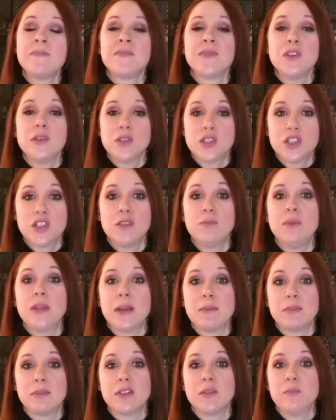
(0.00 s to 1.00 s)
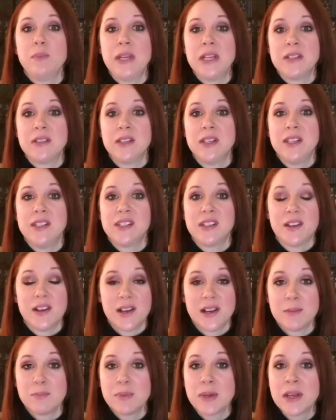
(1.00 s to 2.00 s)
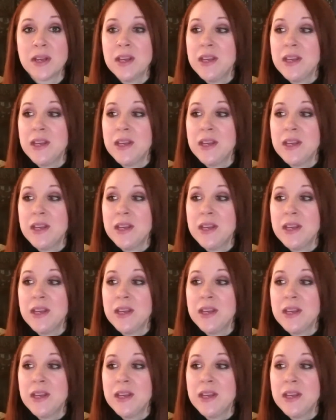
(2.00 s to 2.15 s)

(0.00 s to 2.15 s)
You should be able to pick these up.